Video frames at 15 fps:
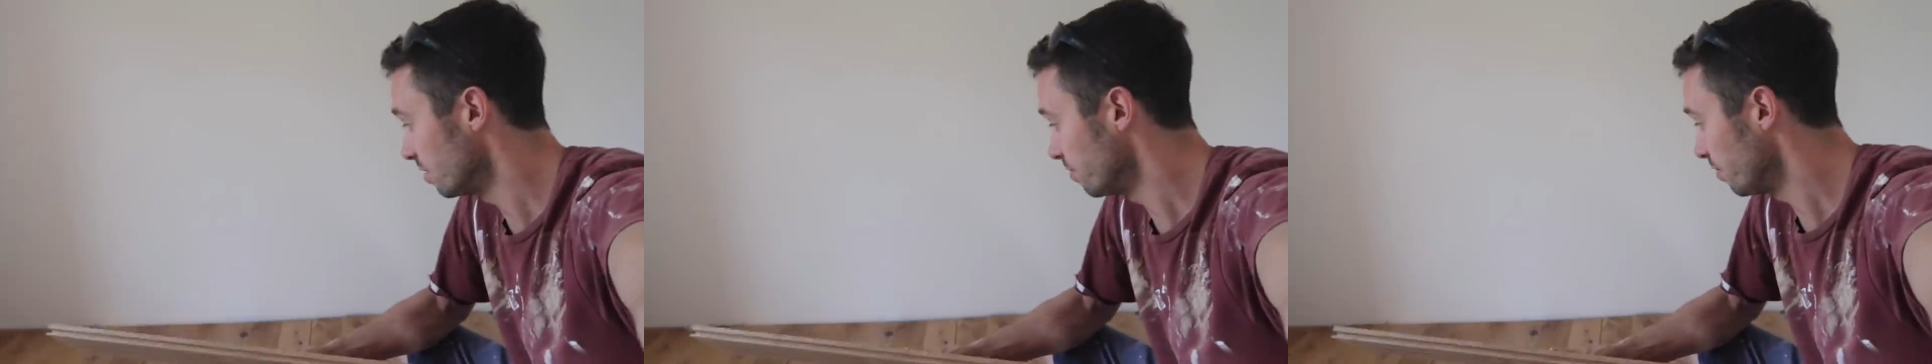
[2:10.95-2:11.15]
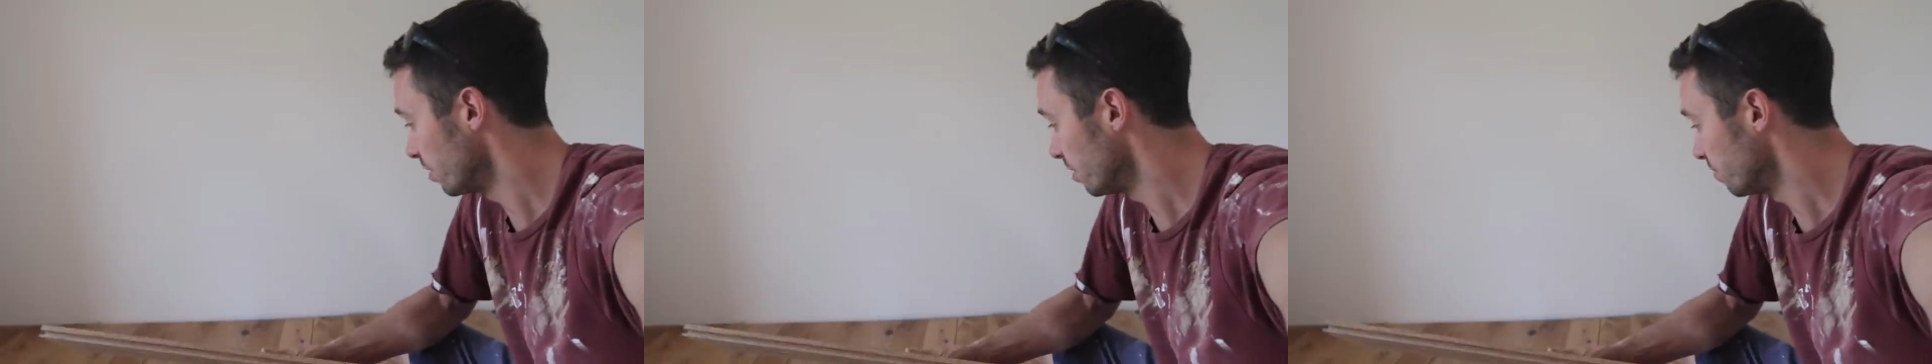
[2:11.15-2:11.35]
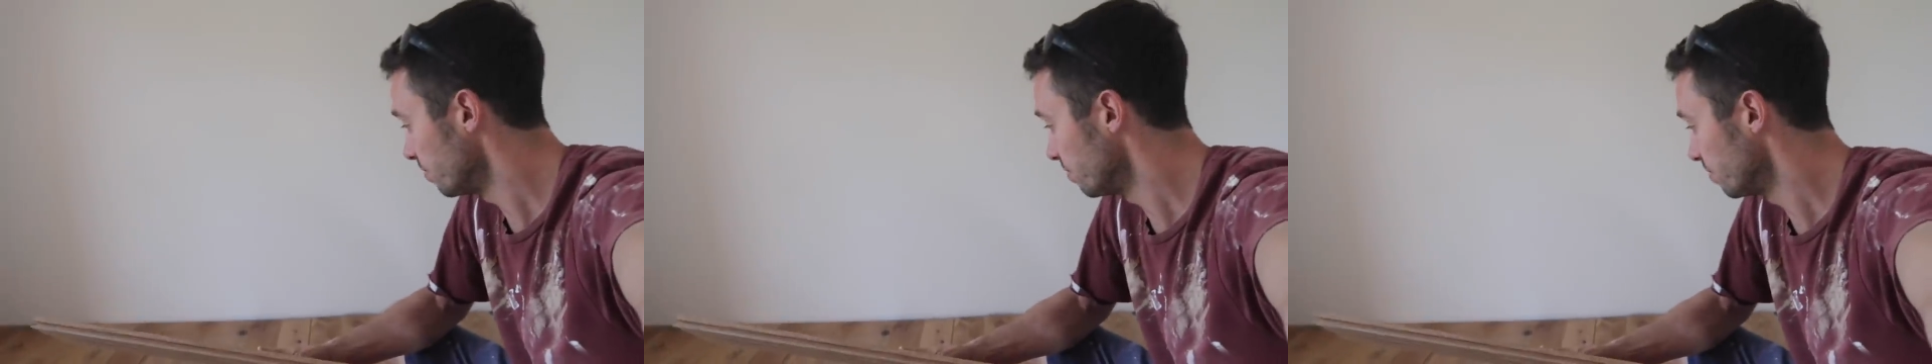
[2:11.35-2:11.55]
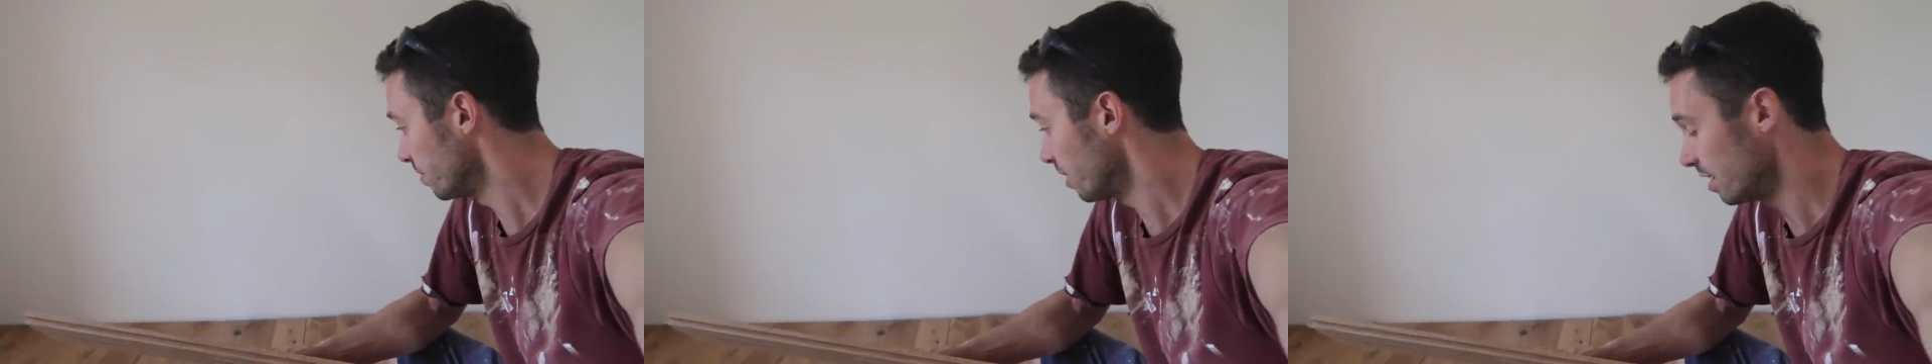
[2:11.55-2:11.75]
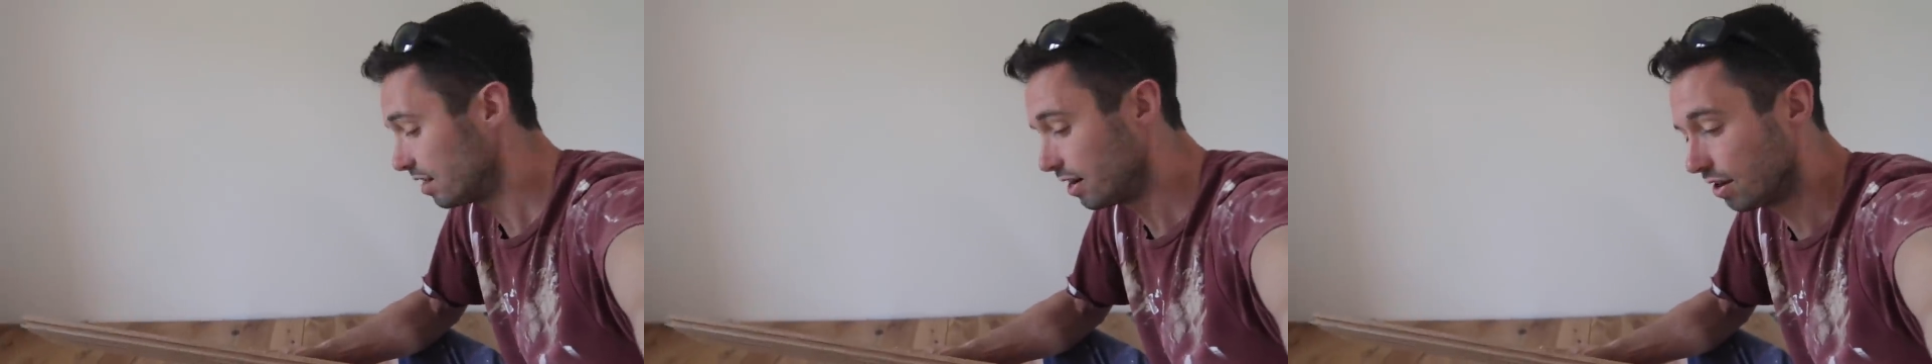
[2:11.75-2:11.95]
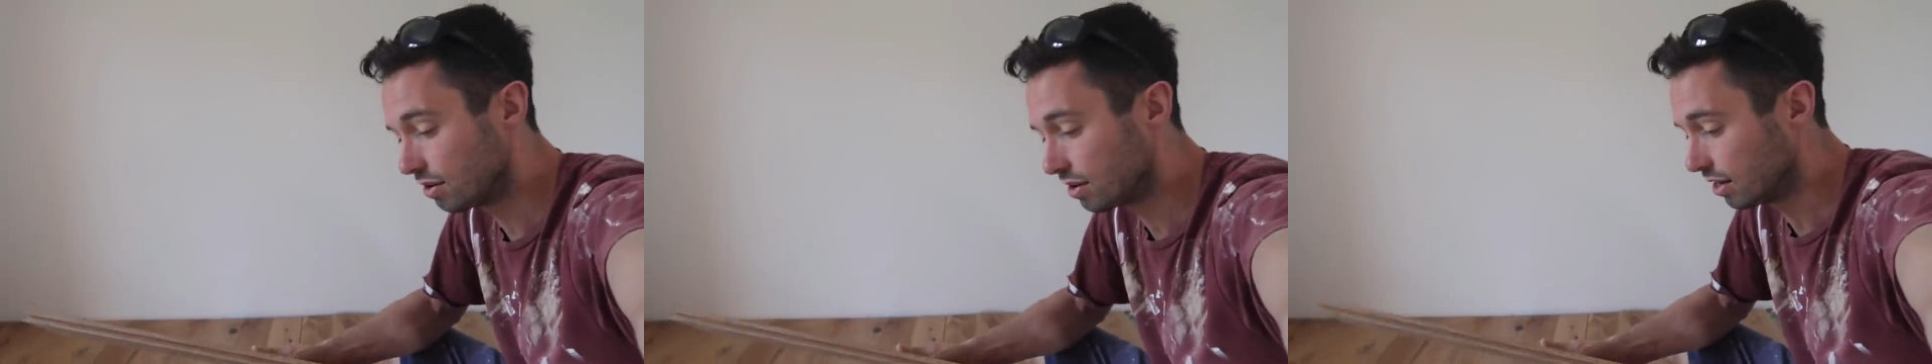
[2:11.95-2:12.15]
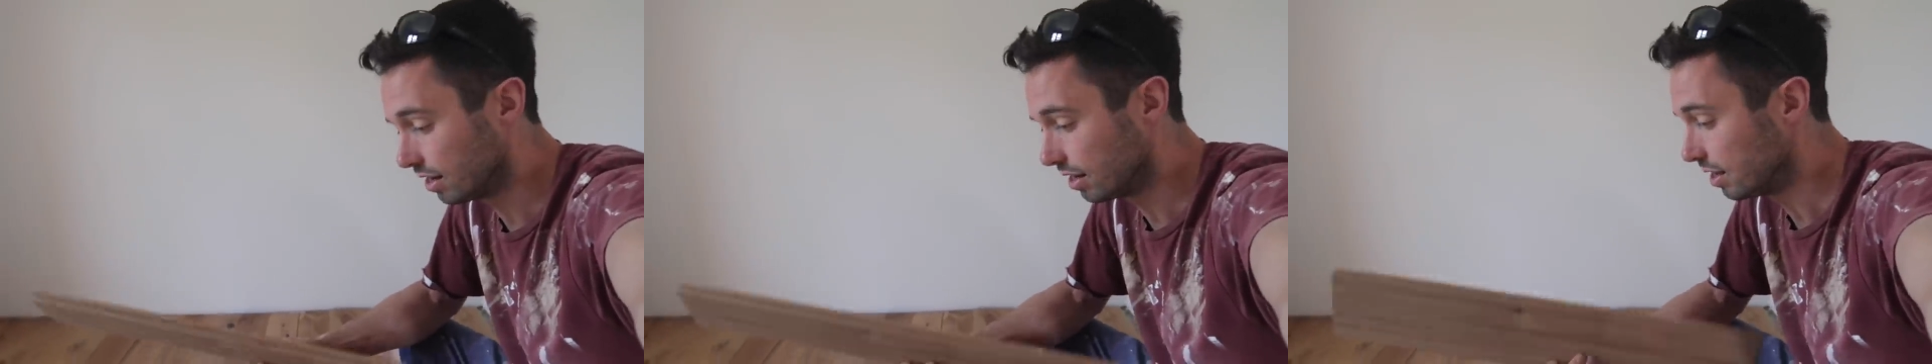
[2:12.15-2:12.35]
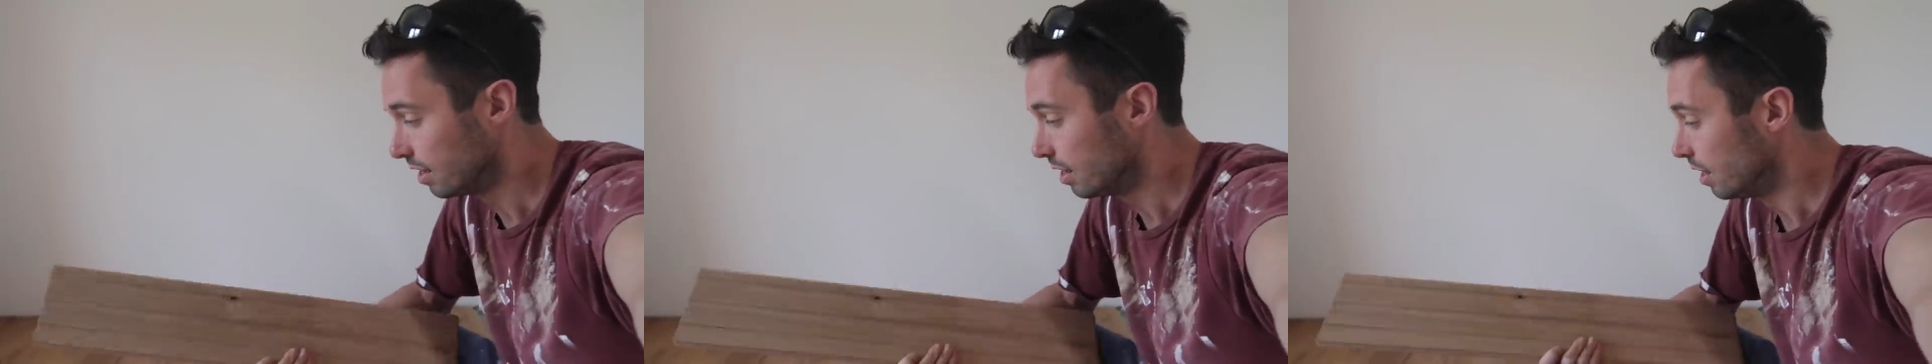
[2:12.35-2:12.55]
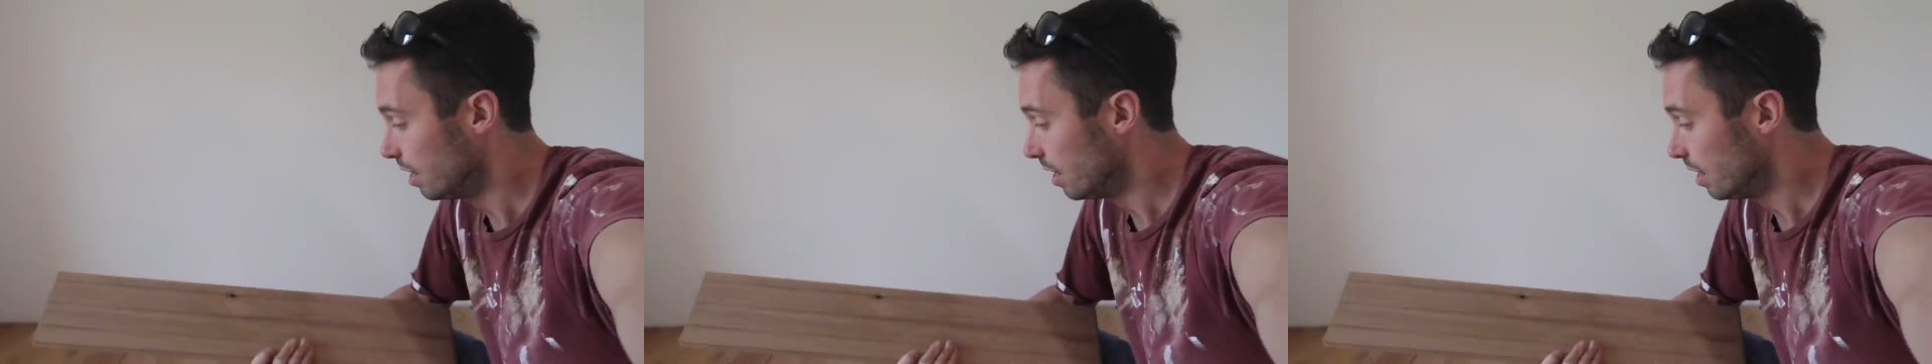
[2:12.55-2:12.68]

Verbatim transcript: stuff I could get locally.